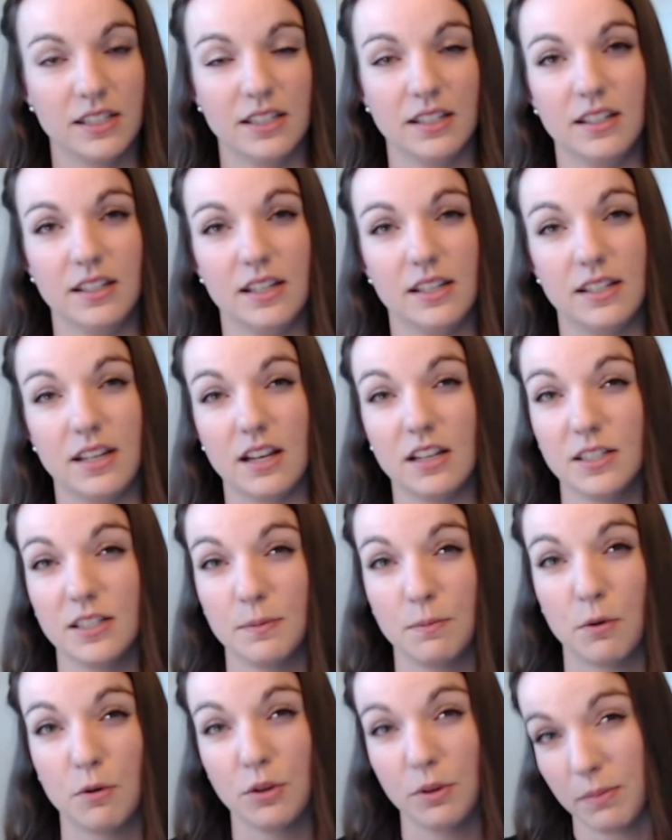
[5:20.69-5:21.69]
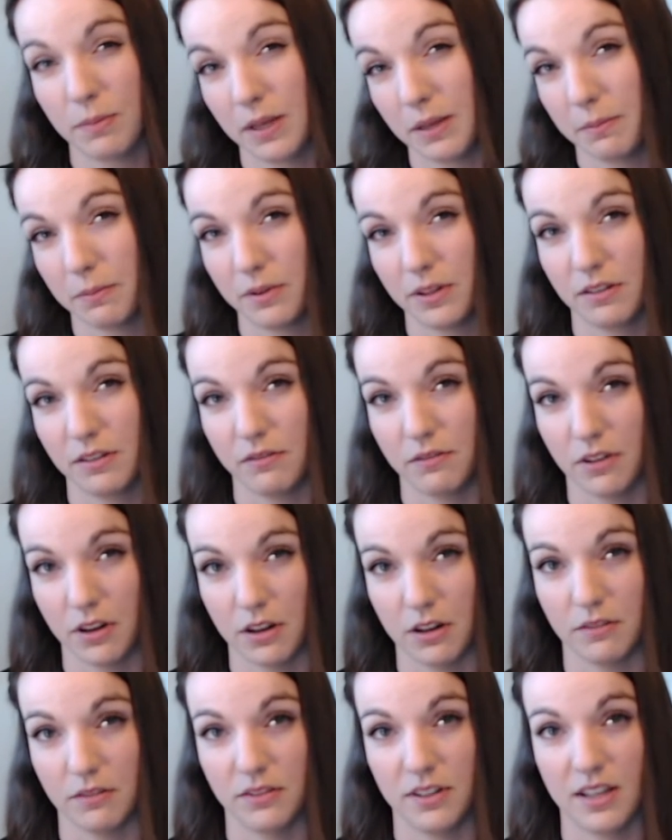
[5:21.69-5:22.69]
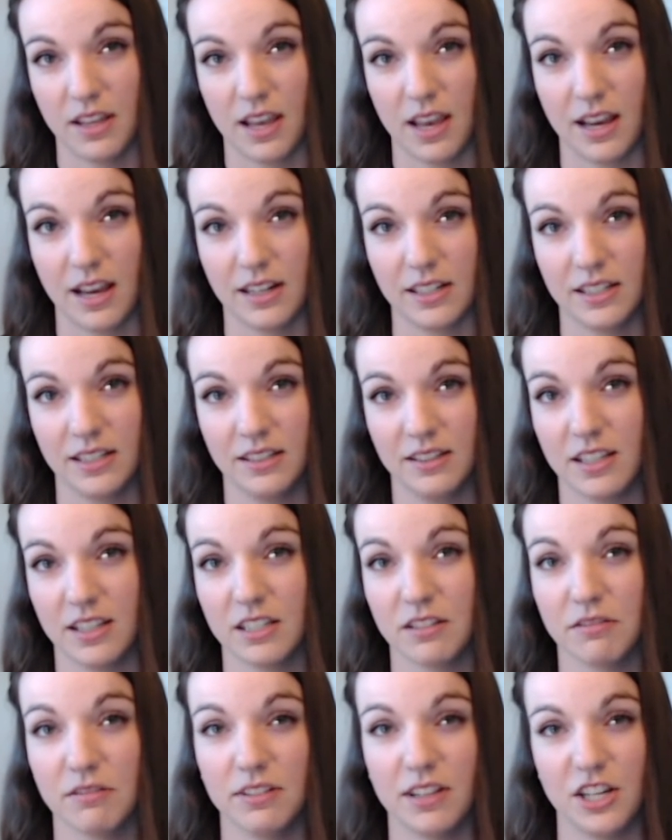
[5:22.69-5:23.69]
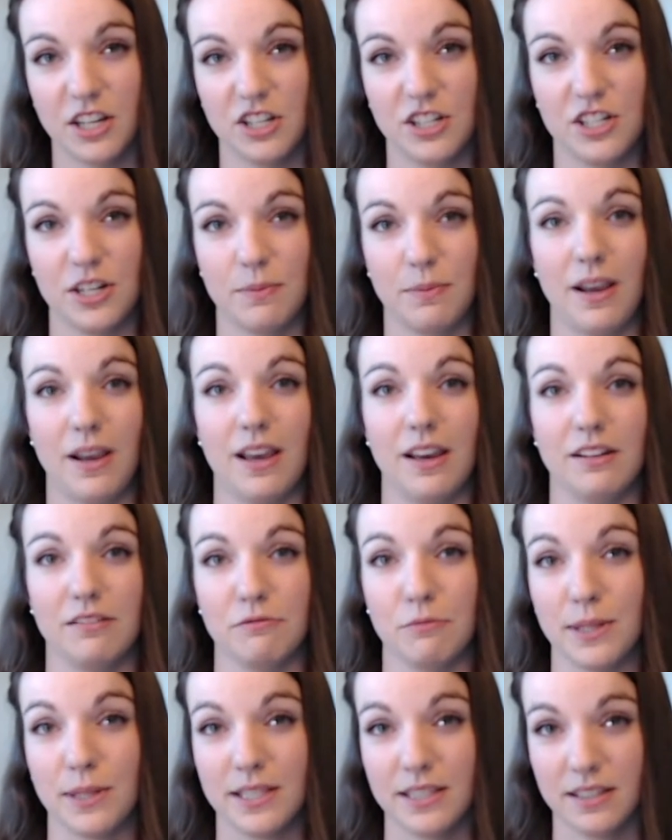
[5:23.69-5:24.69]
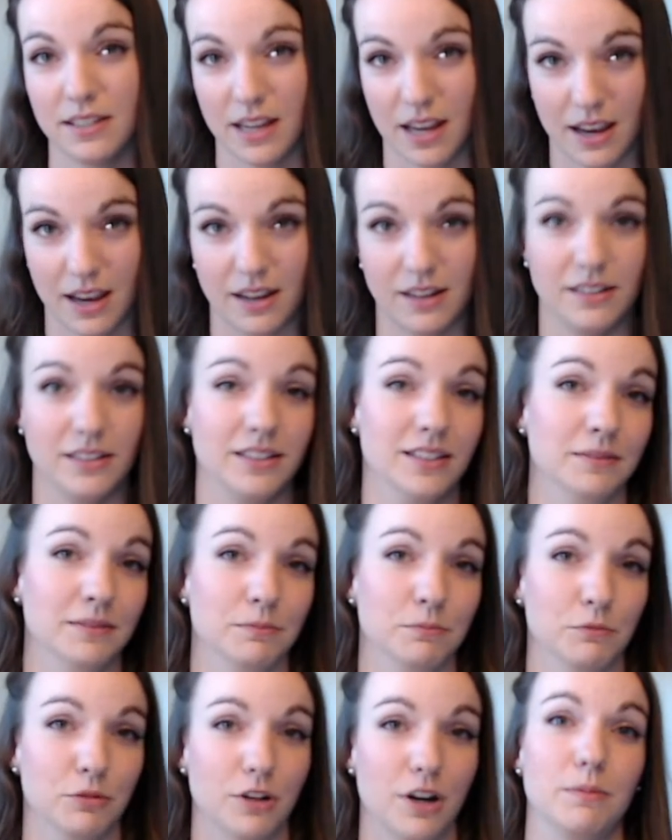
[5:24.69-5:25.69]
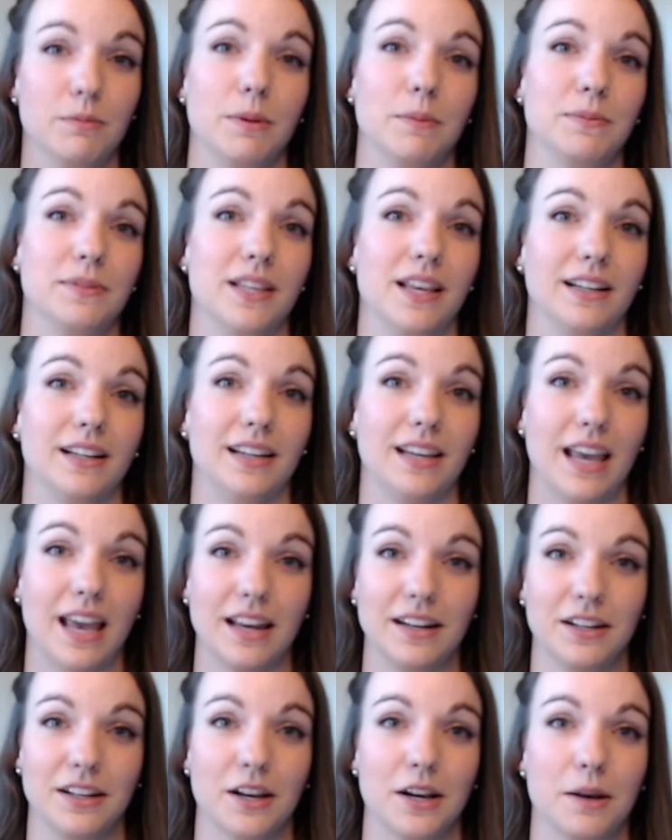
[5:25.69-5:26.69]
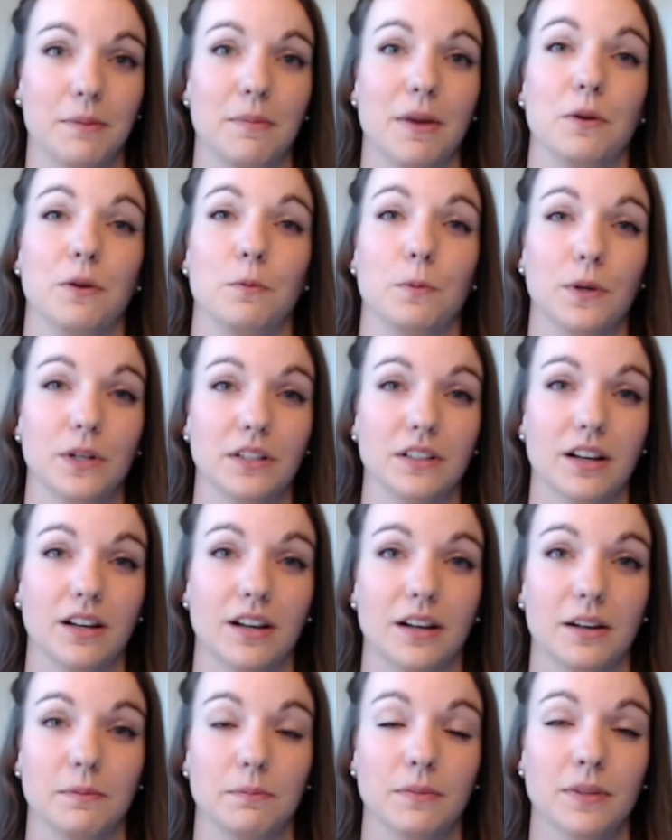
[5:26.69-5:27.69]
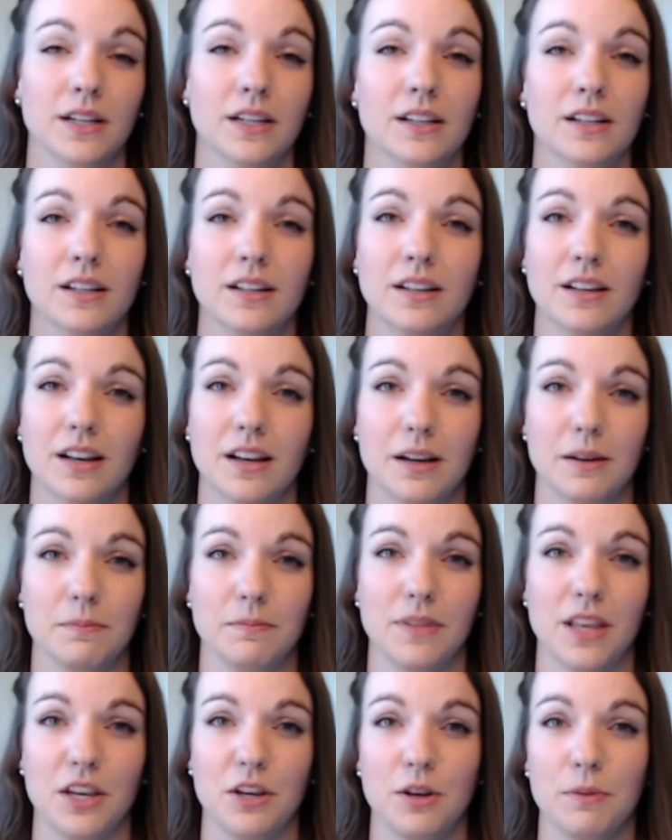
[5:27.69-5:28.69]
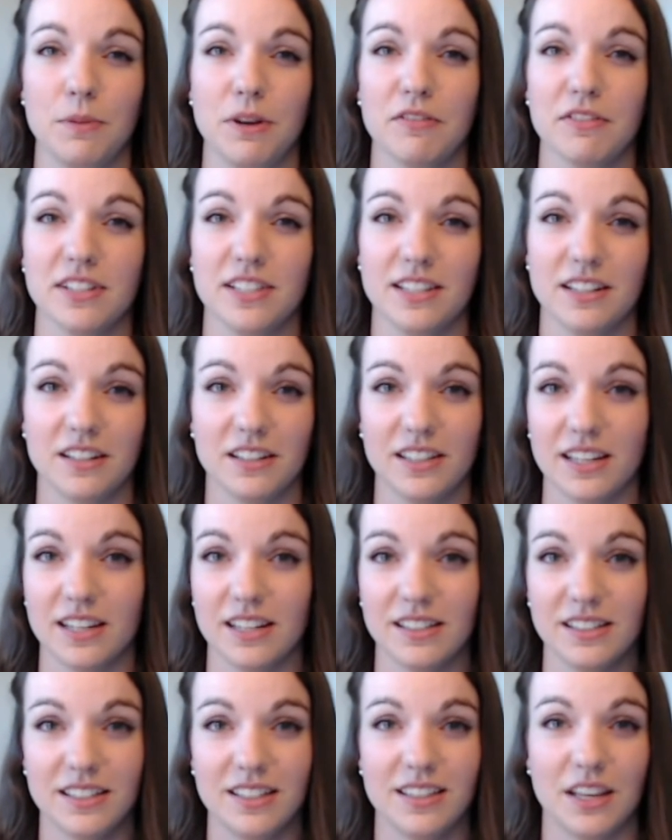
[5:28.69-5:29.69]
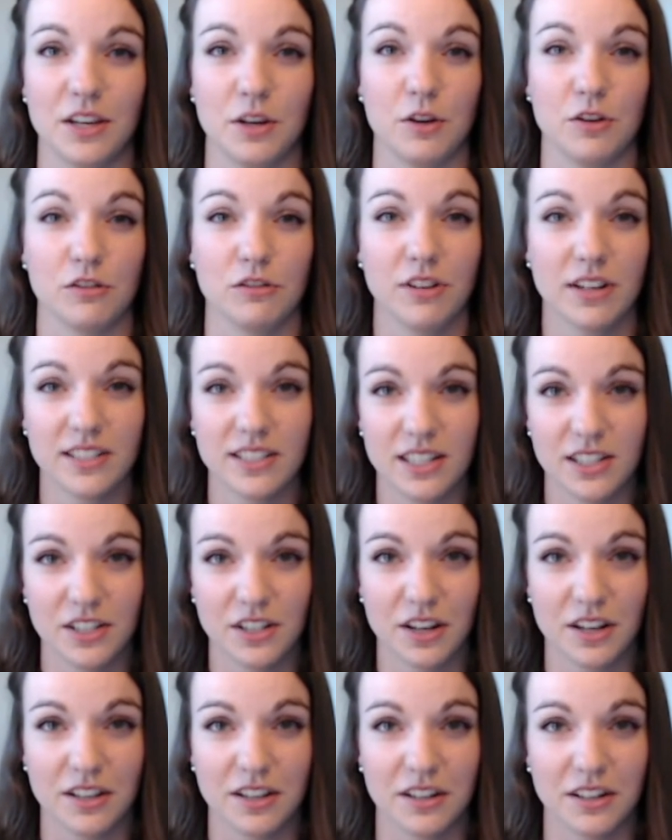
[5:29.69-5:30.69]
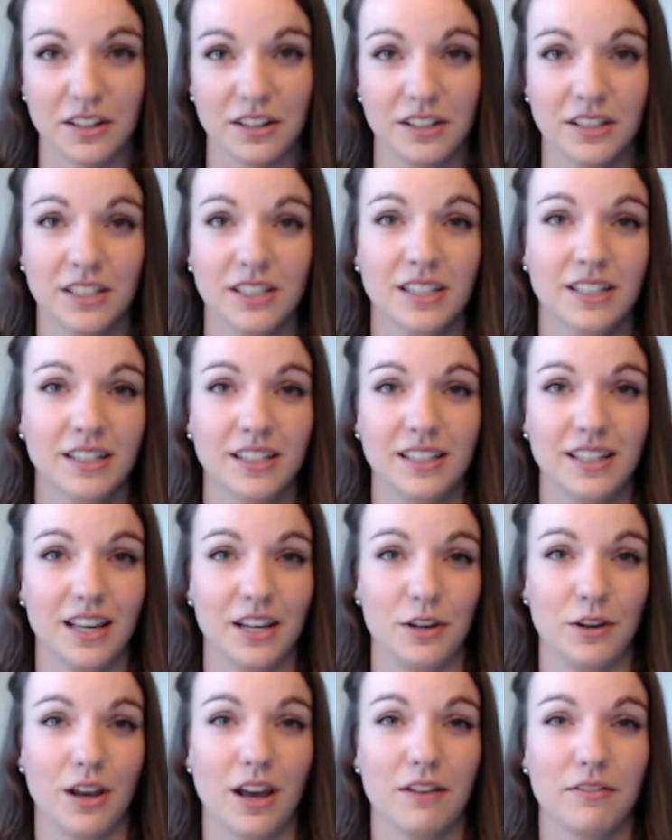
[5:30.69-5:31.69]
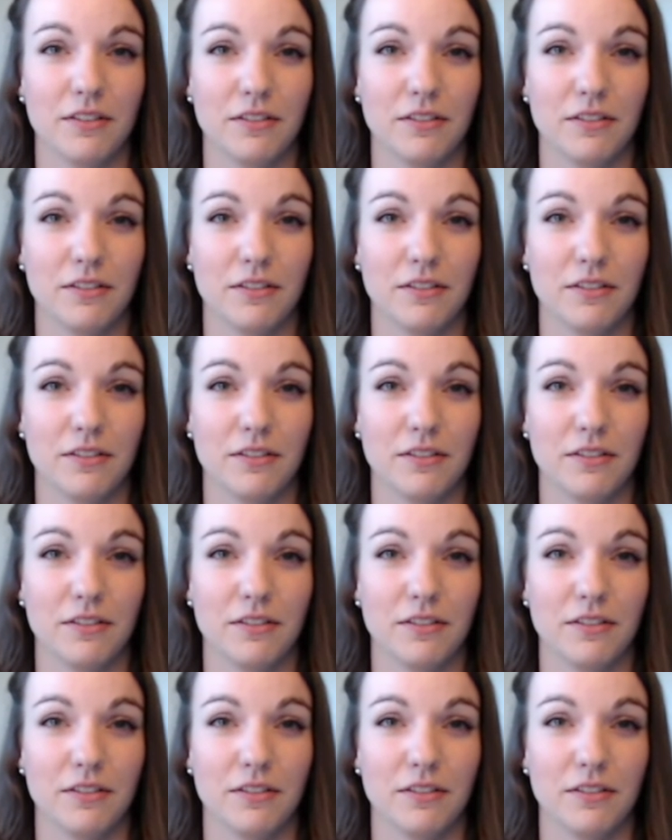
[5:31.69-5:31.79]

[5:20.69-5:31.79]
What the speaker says: it tells both people involved that this relationship can withstand problems that can come and will come, that you can be resilient, that you can trust each other, that you have a